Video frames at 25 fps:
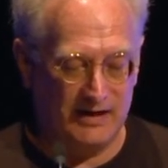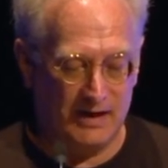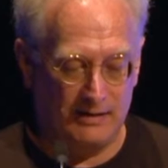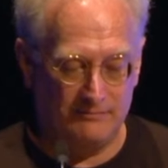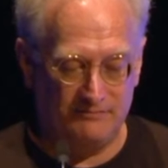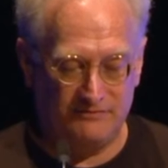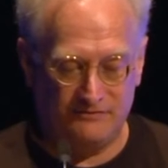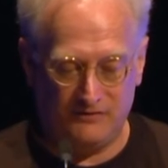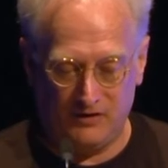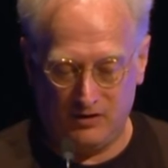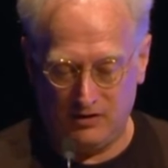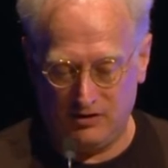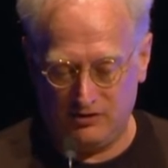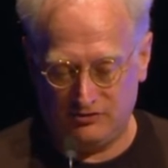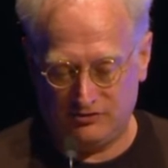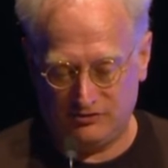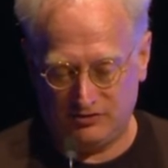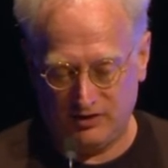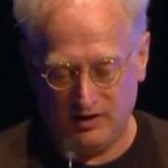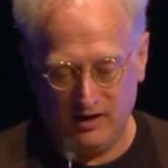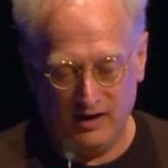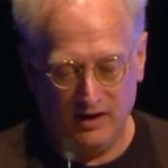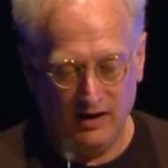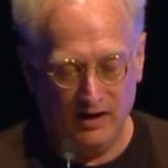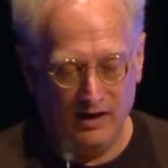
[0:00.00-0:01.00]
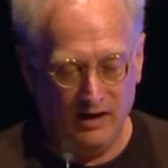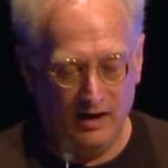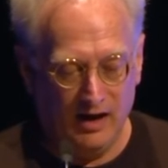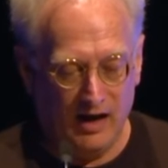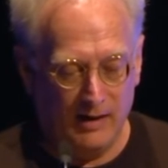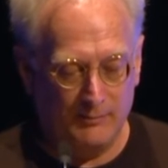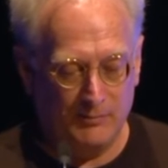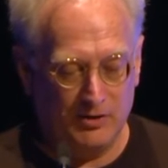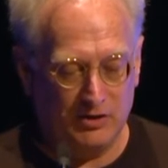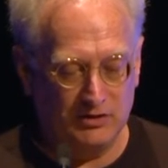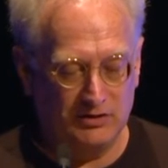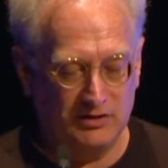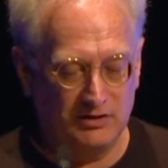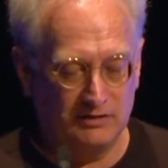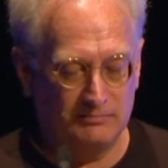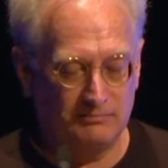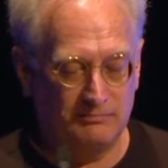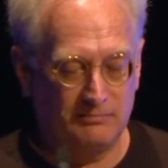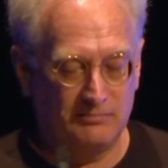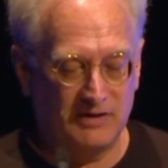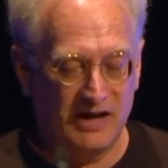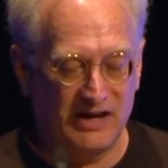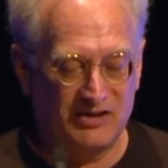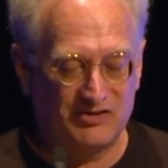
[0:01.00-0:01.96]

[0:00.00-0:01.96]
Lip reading: I'm going to